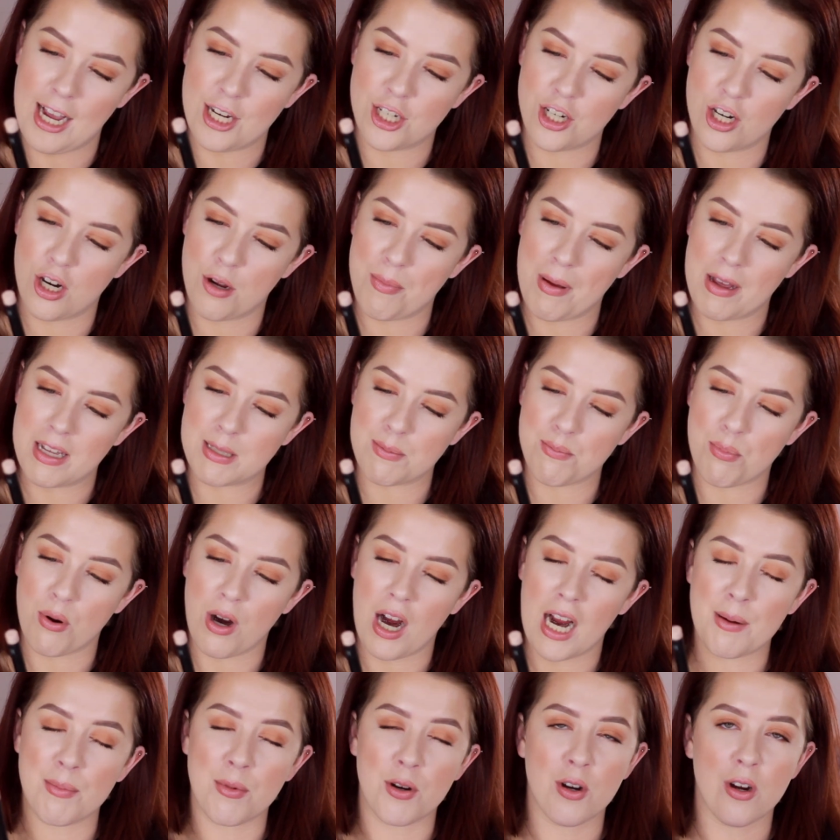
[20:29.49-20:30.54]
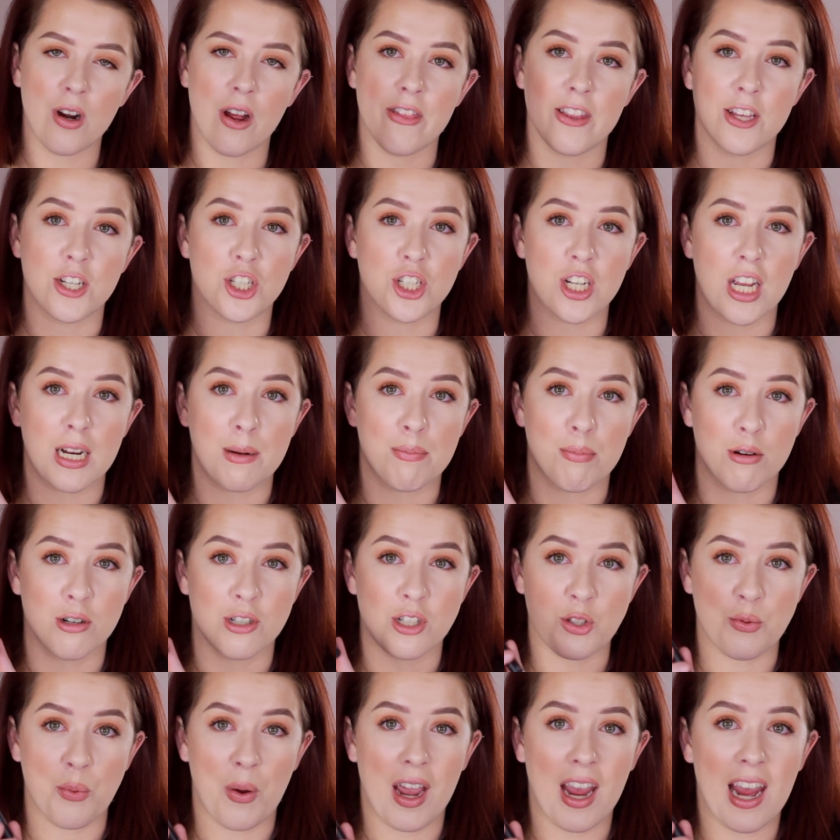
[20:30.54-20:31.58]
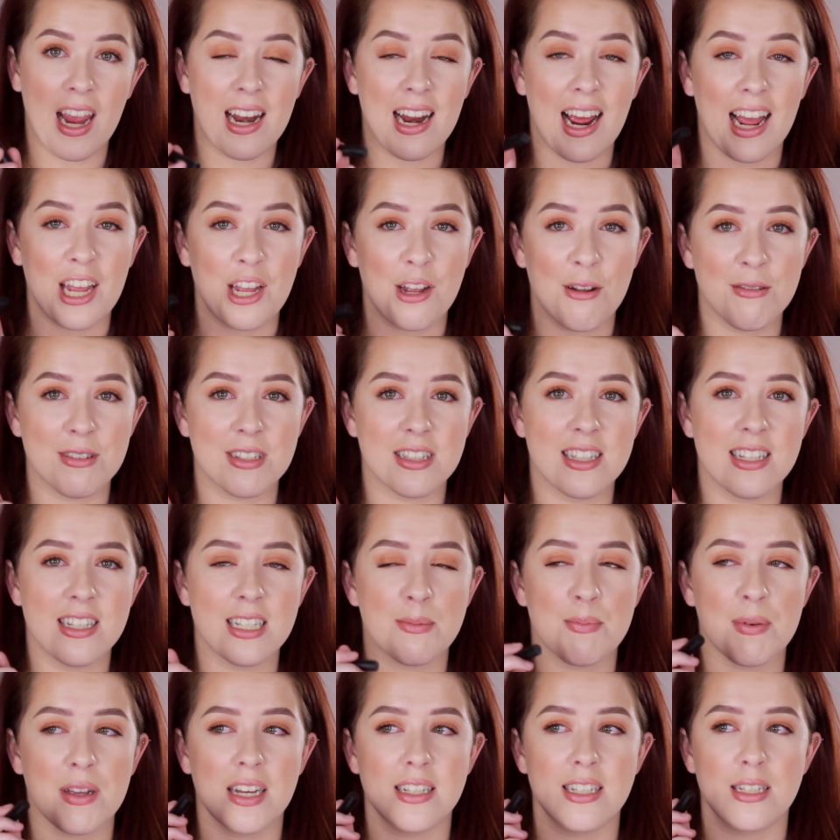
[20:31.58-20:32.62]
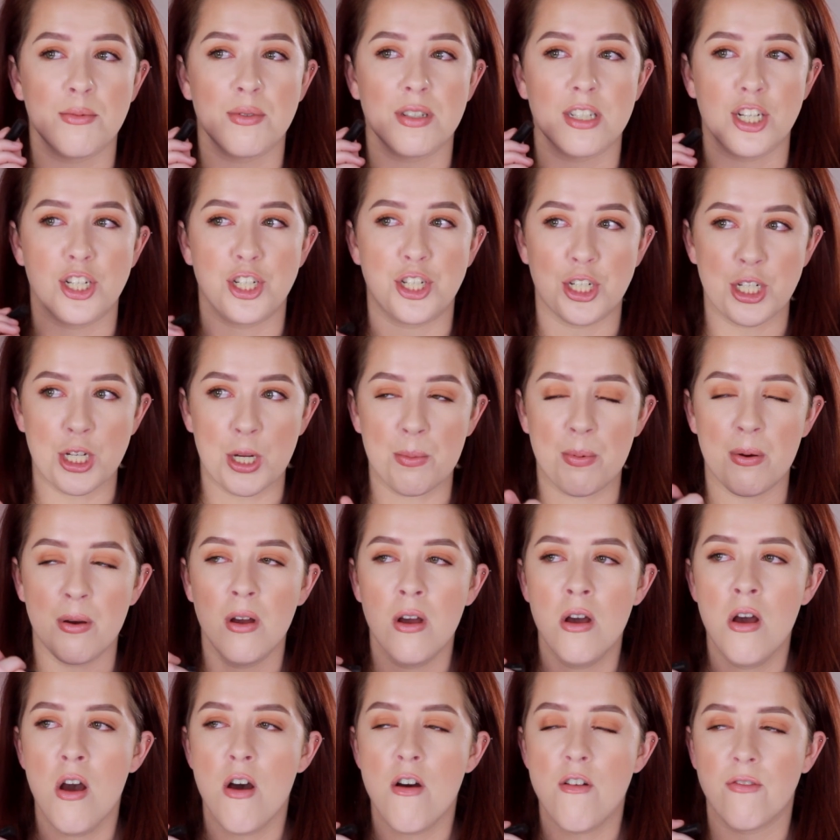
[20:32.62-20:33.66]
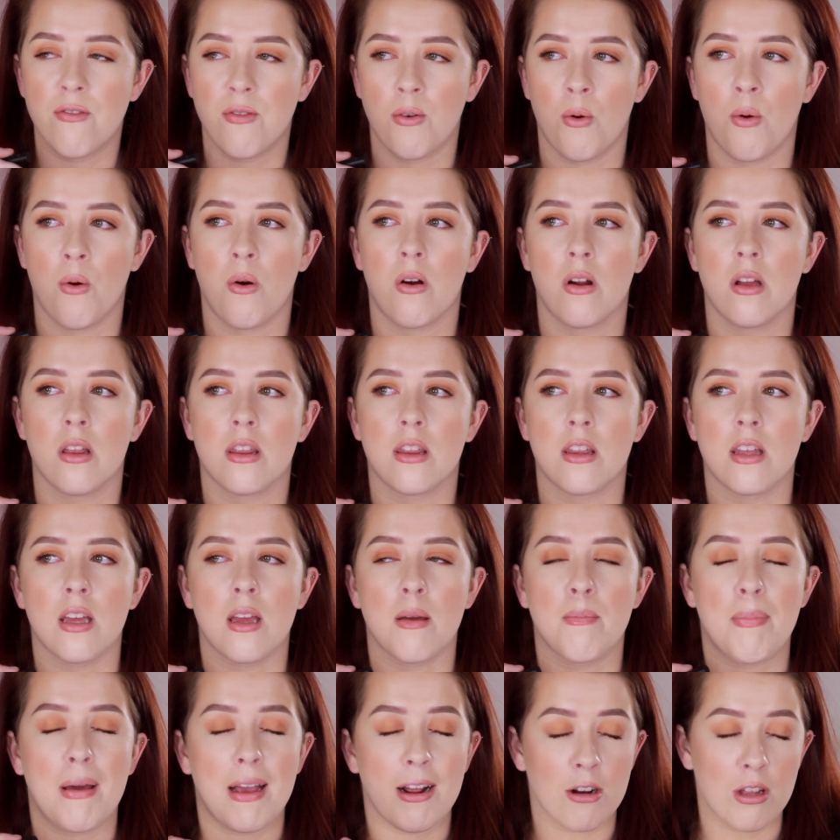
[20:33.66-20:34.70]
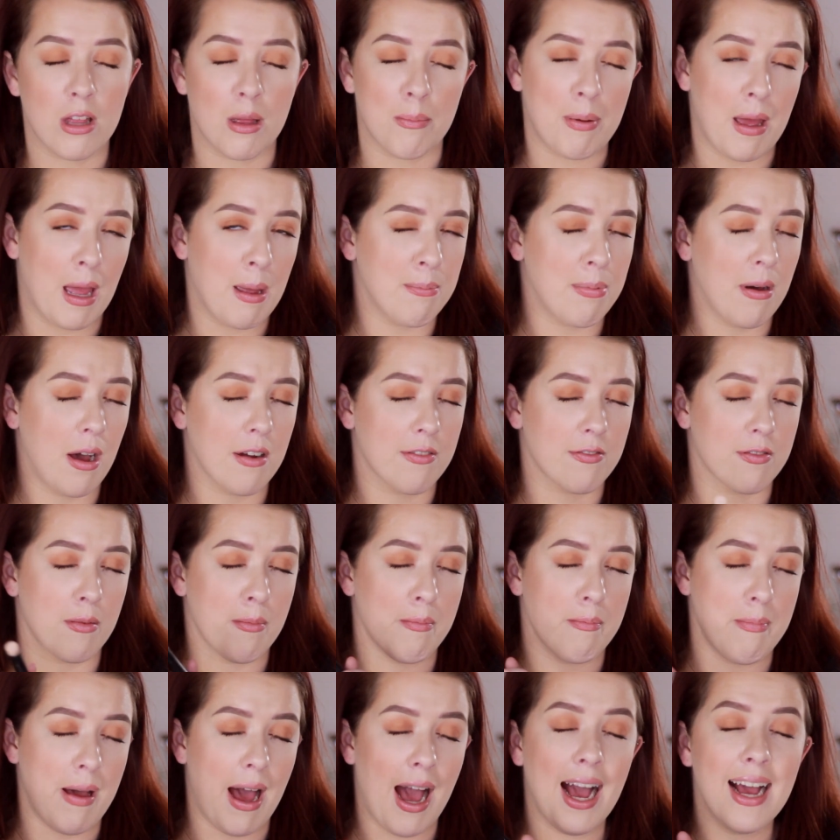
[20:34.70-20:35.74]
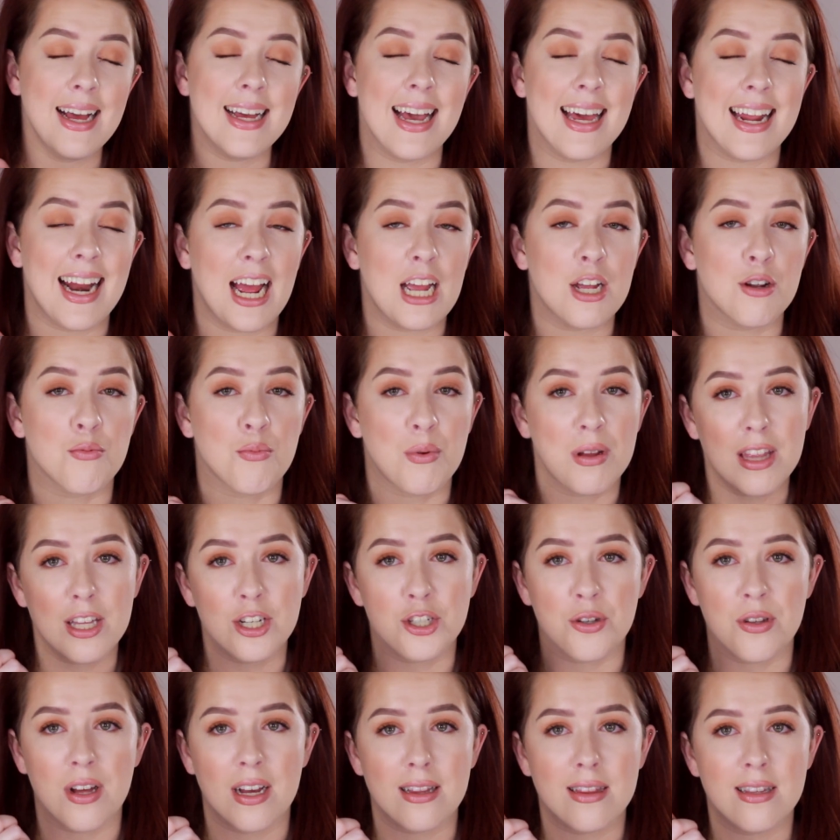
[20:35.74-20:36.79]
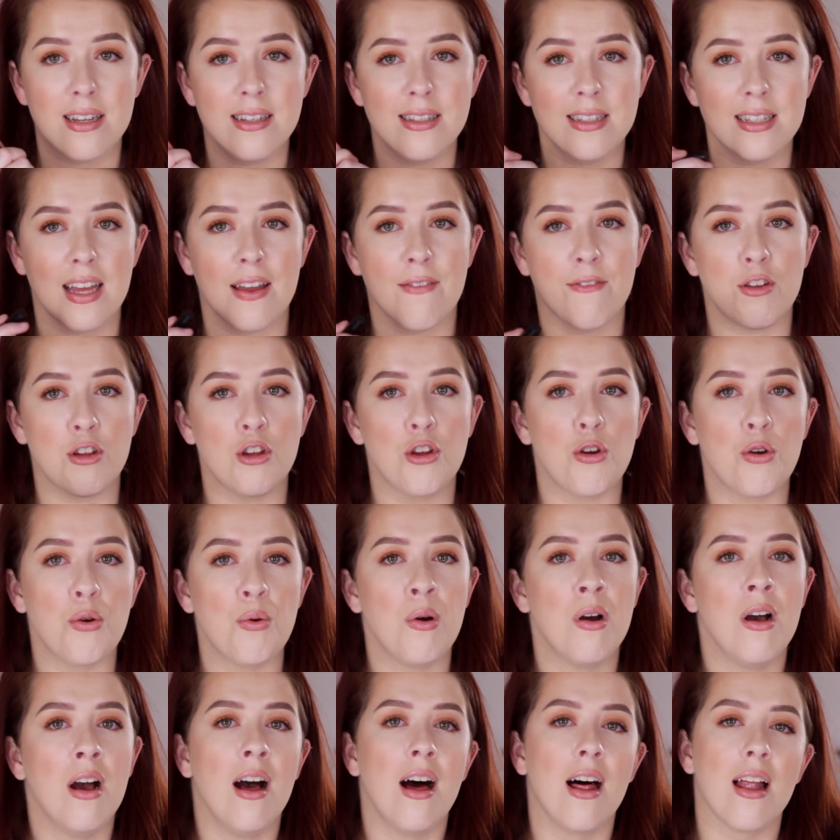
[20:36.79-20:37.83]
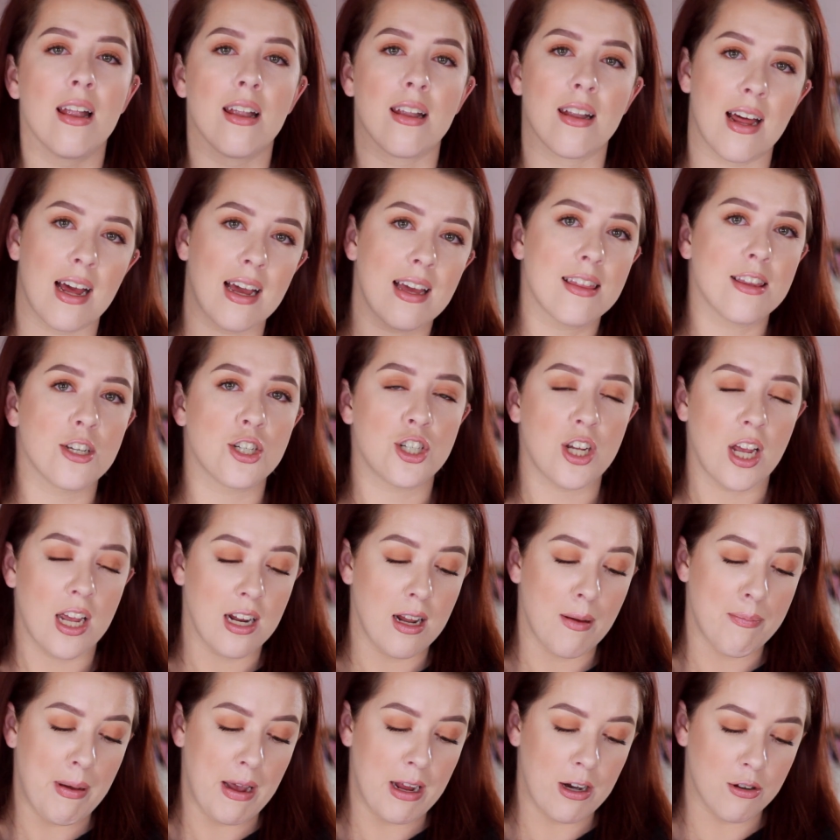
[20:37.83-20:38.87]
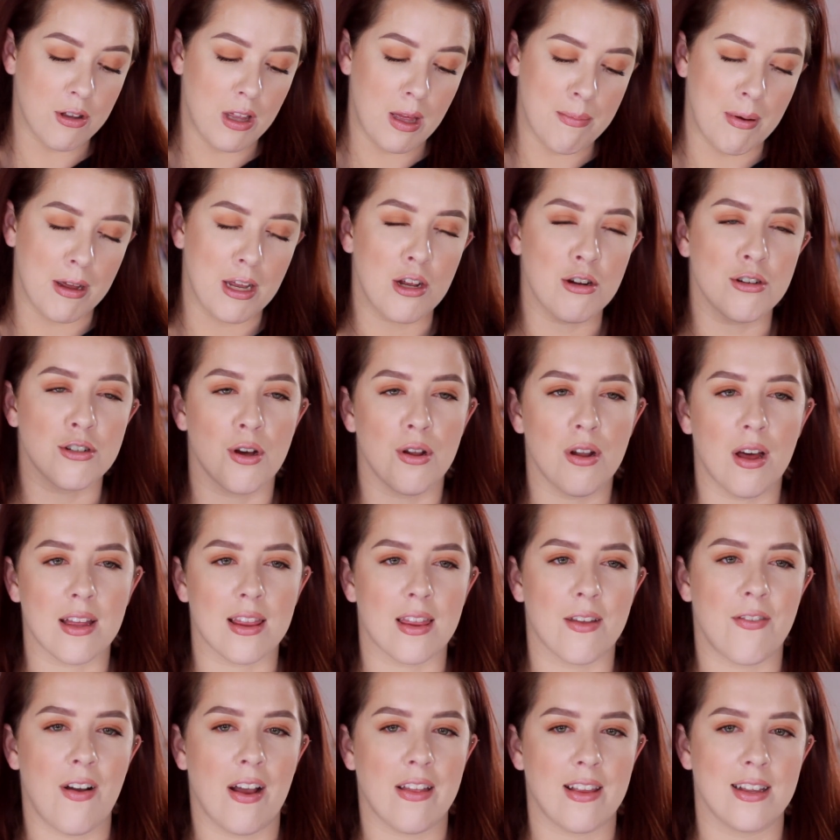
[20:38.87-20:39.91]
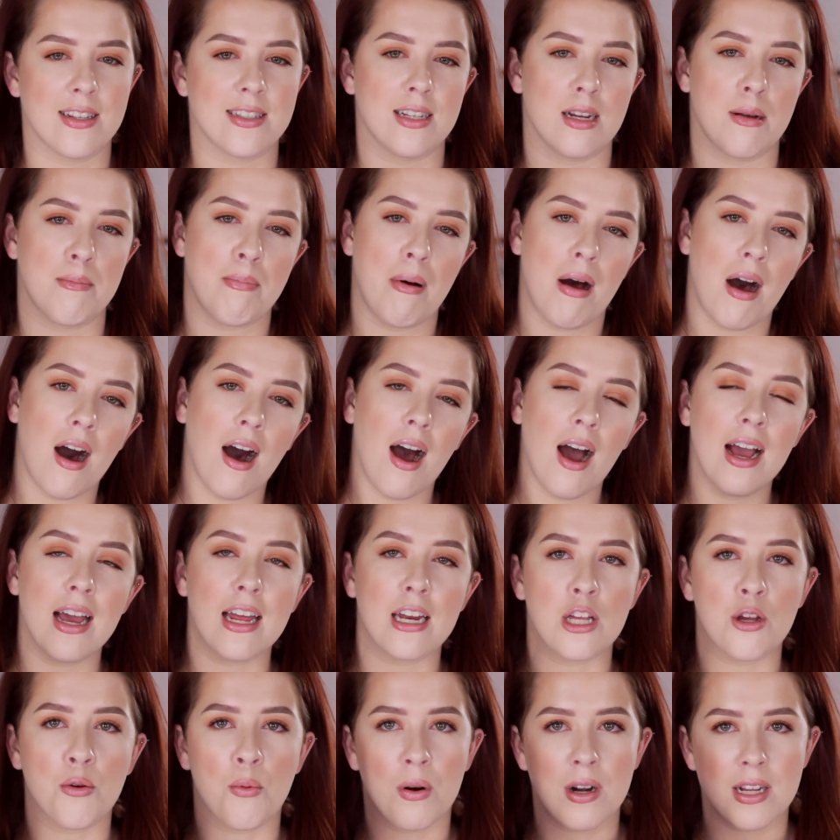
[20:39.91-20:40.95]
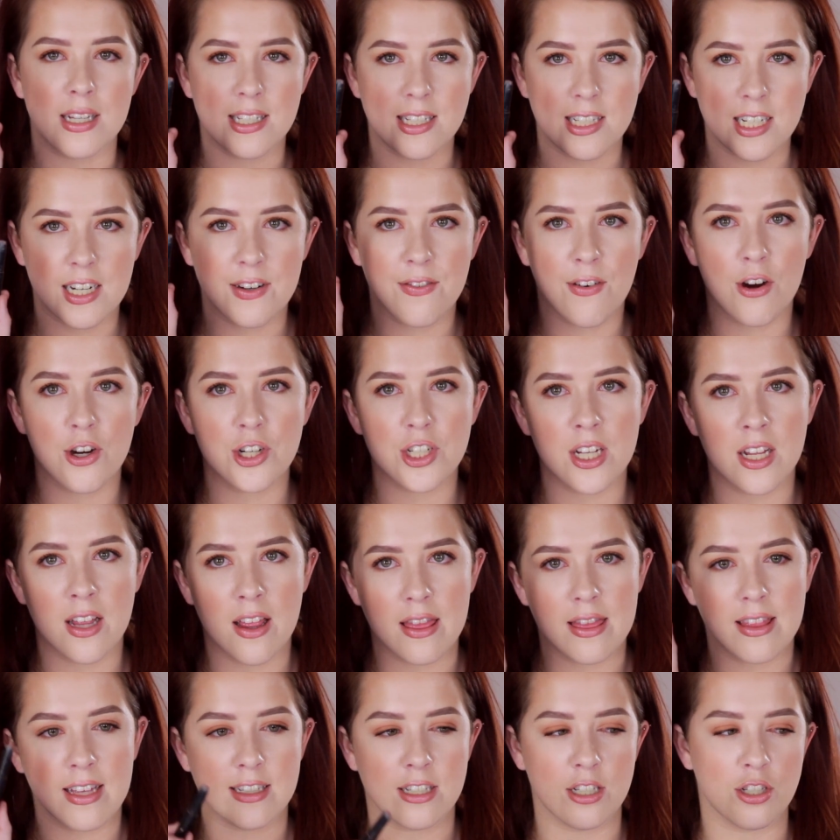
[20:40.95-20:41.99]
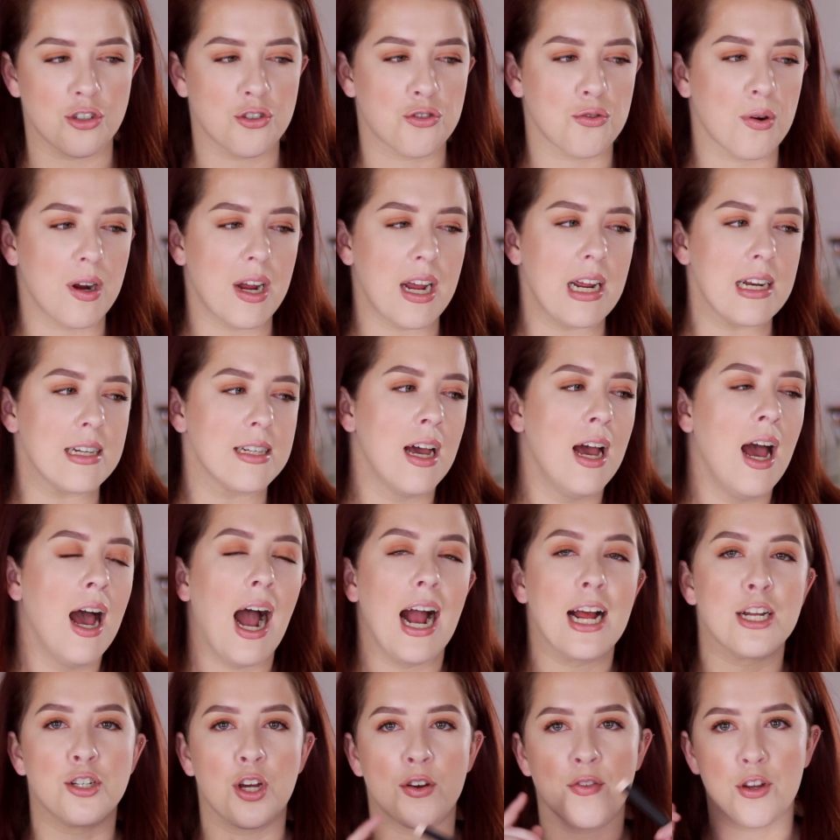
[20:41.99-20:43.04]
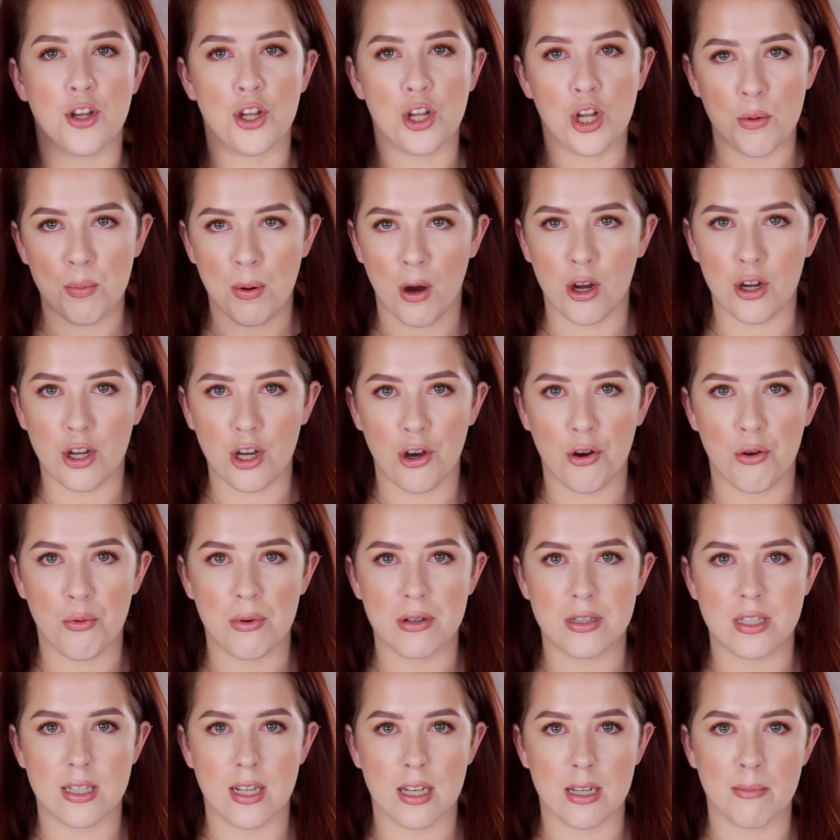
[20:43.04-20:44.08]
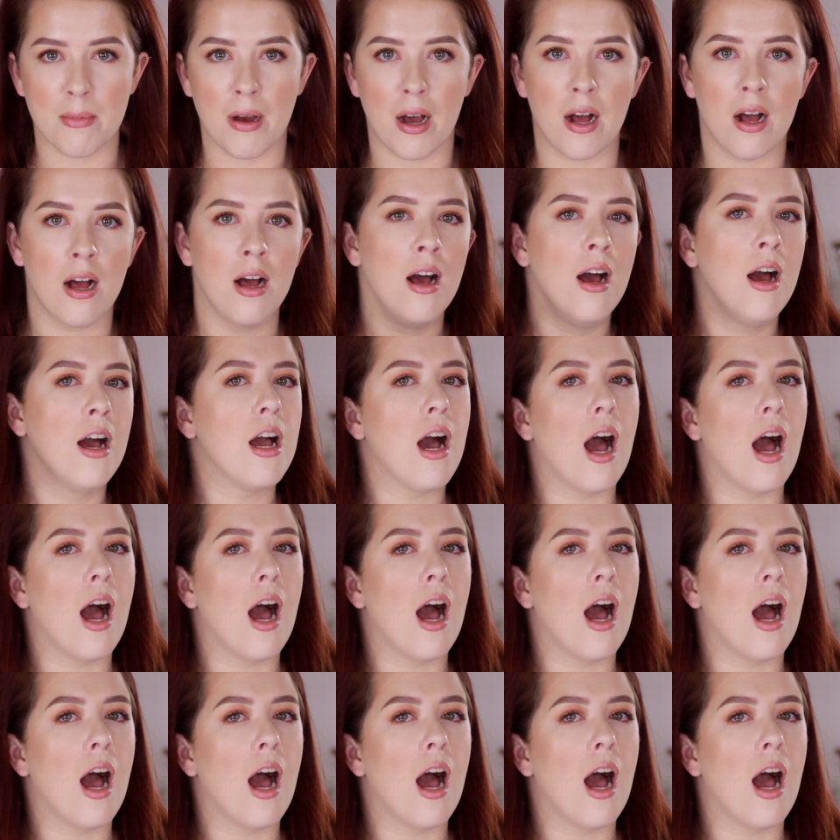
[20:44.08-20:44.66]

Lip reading: eyeshadow base primer in the shade Persuade. I used this because it was a dupe for the Painterly Paint Pot from Matte, and I really do like this. If you like the shade apparently, but you don't like the fact that it's in a pot and you want a stick version, this is great. I do have a coupon code with Sigma.